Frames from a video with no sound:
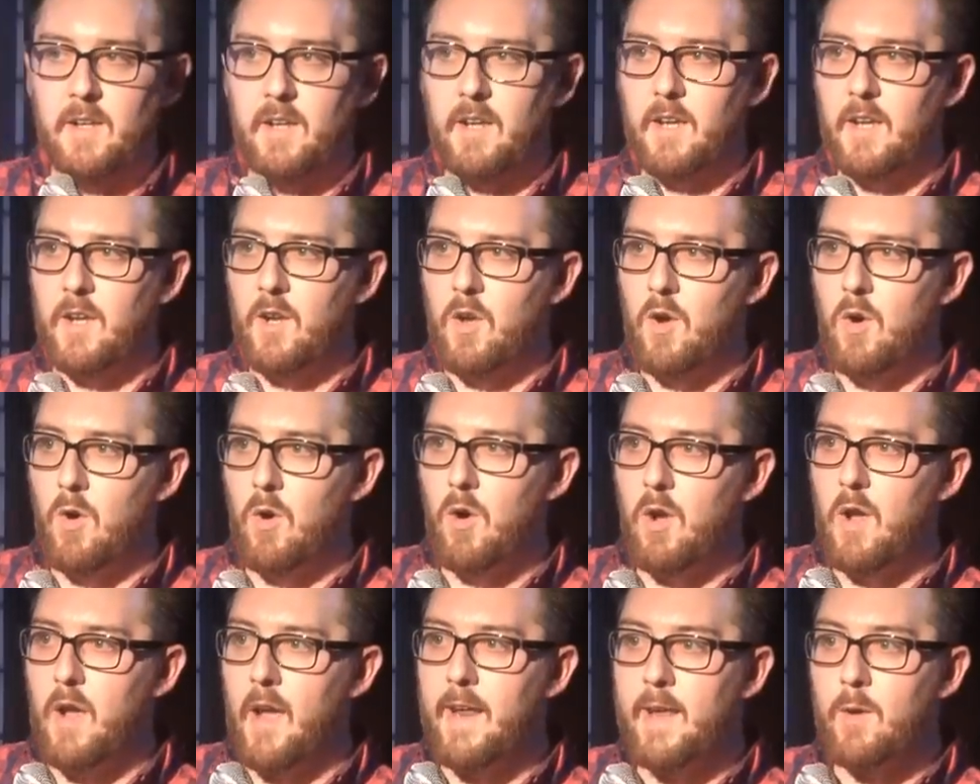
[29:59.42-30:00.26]
you know,
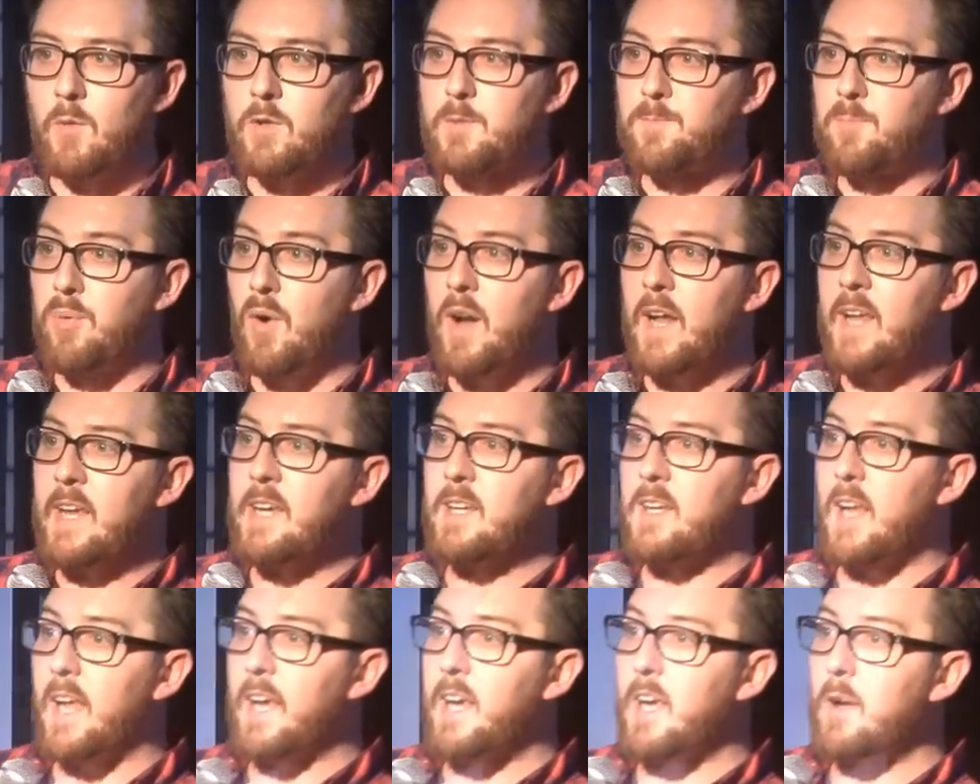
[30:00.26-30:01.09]
and it was
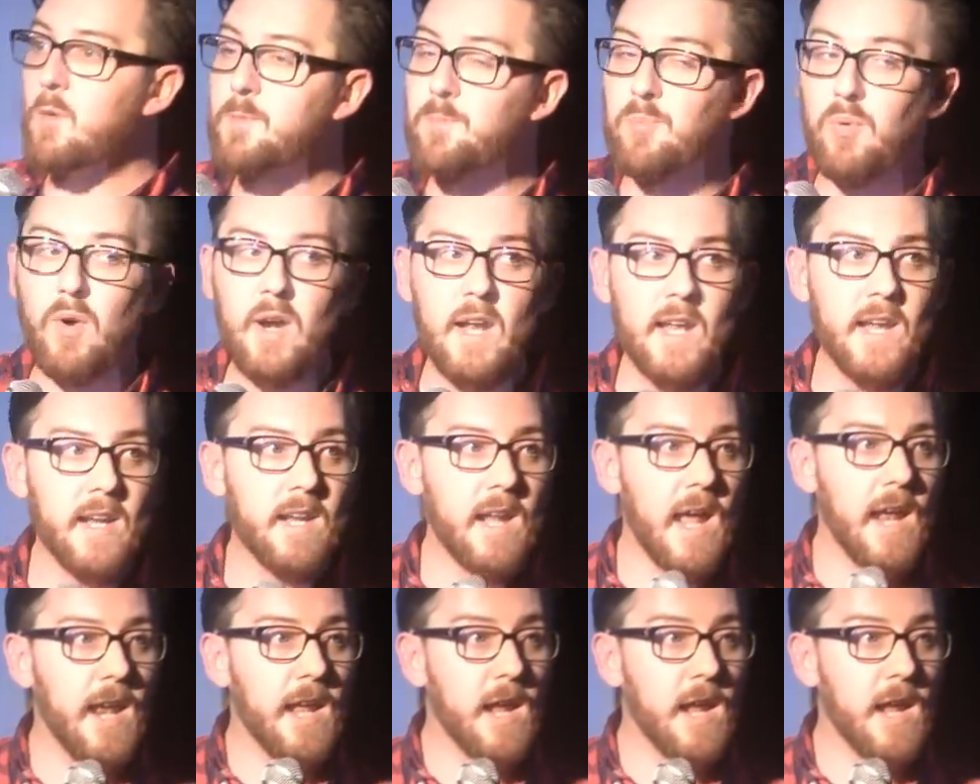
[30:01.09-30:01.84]
brilliant. Like, it was brilliant. And